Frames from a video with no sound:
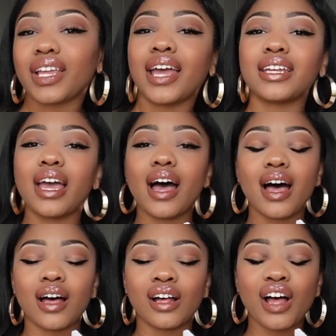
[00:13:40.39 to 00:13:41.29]
And
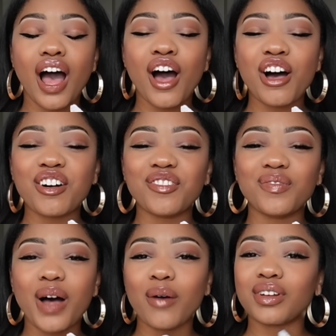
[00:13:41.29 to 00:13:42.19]
yeah, um,
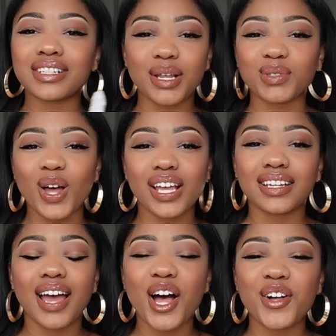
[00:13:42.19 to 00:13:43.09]
I'm gonna stop talking
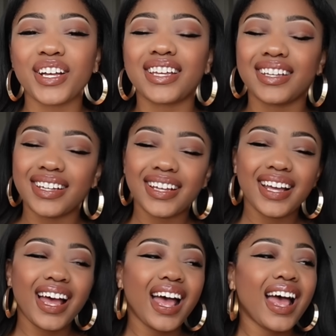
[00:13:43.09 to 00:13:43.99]
now.
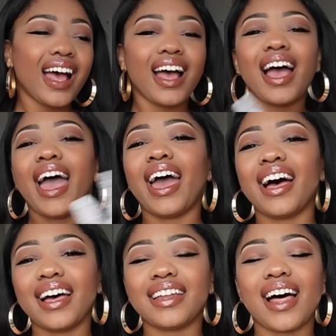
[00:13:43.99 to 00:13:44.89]

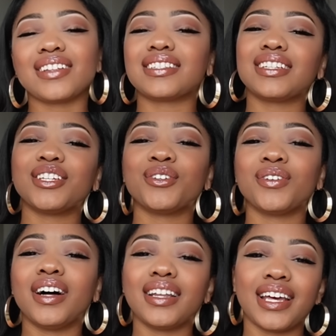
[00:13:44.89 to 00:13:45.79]
And I'll see you
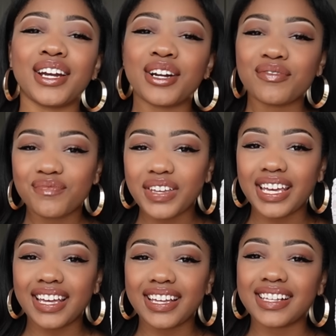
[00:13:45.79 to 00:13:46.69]
later.
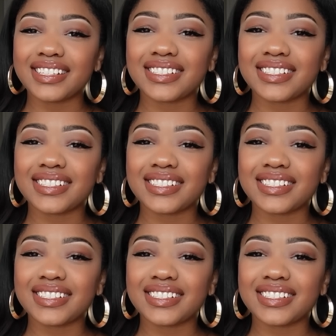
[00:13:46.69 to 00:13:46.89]
Peace.